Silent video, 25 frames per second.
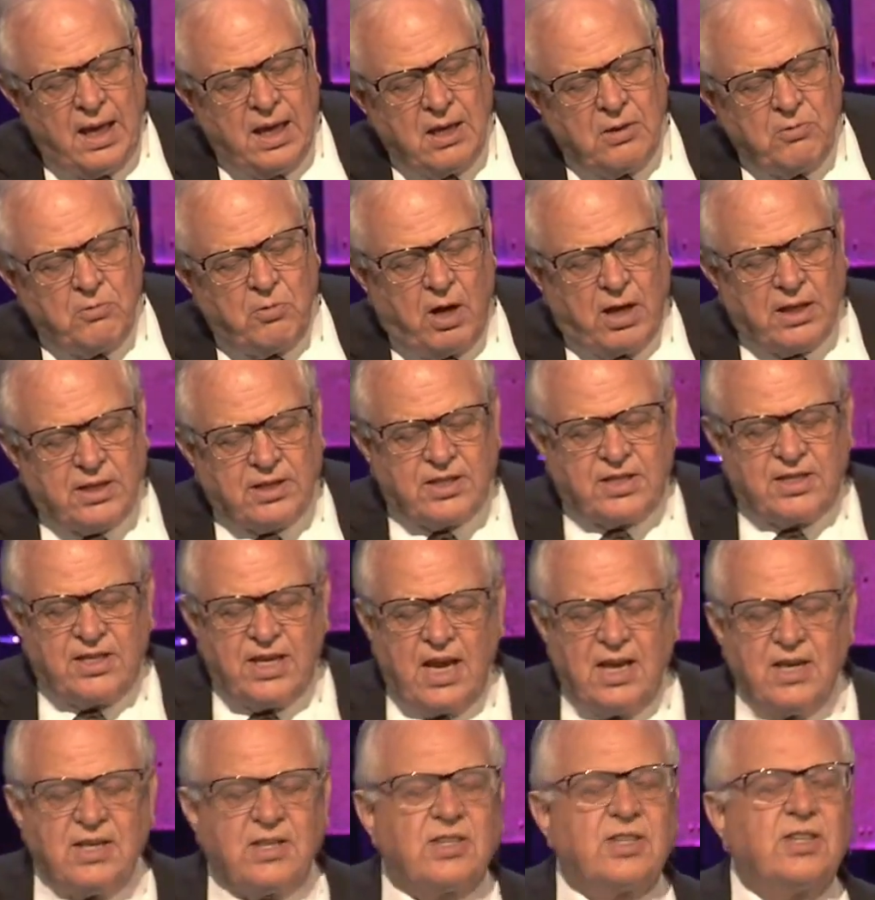In what
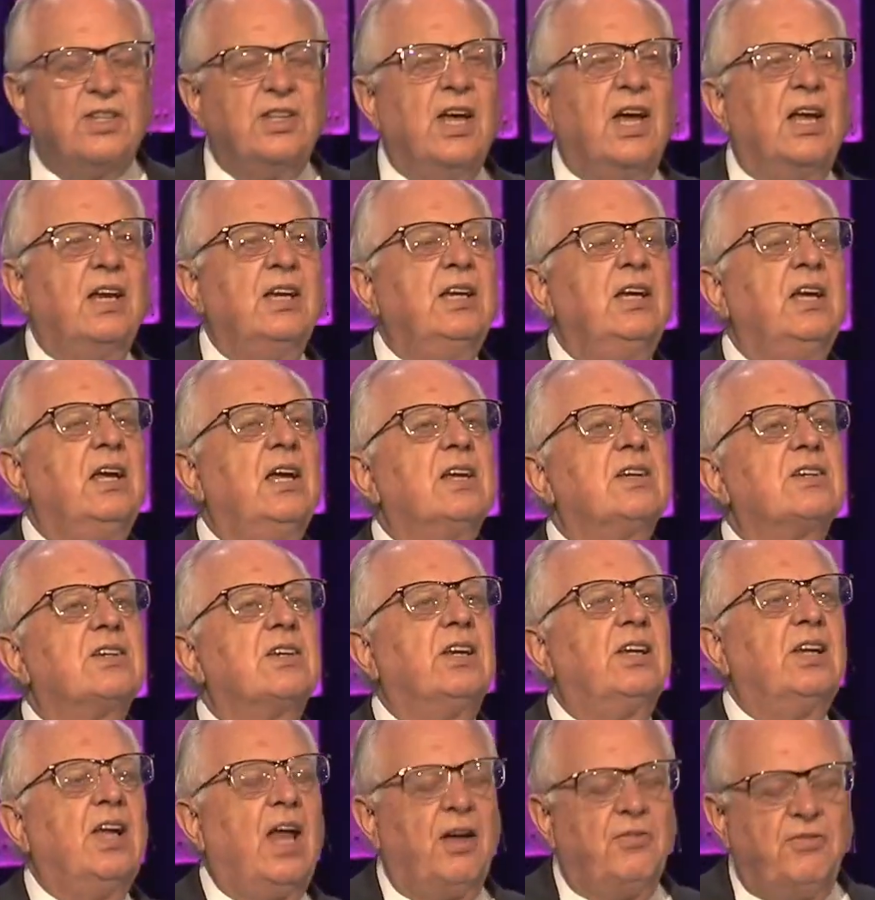sense then
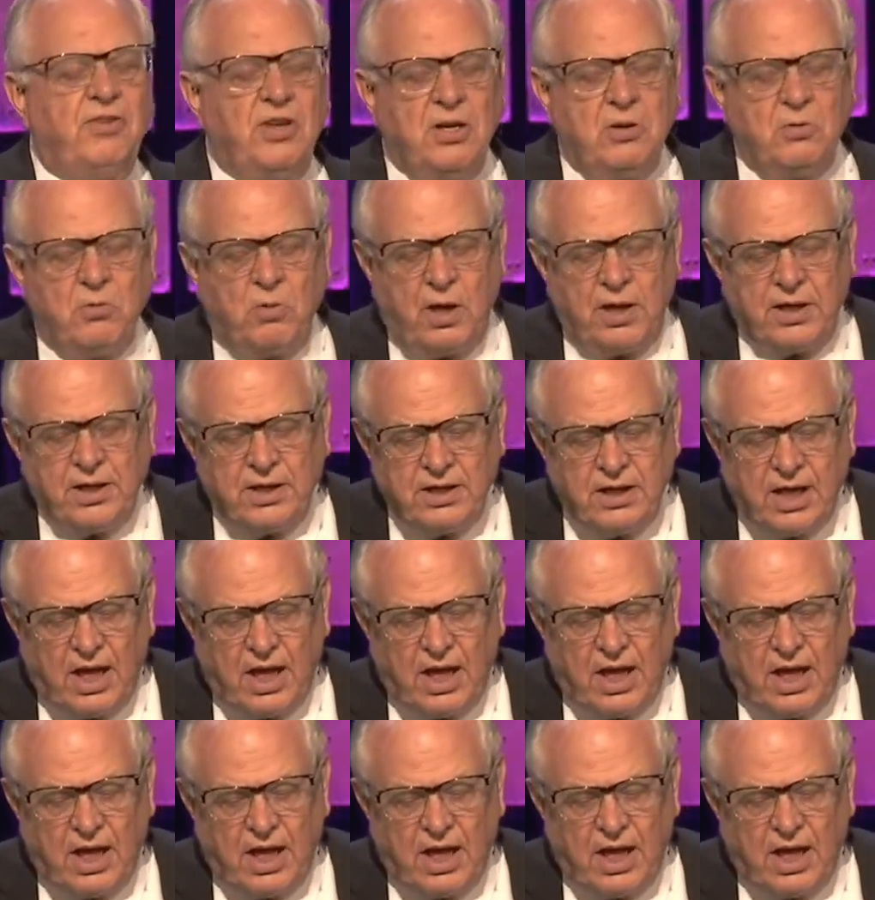is loving one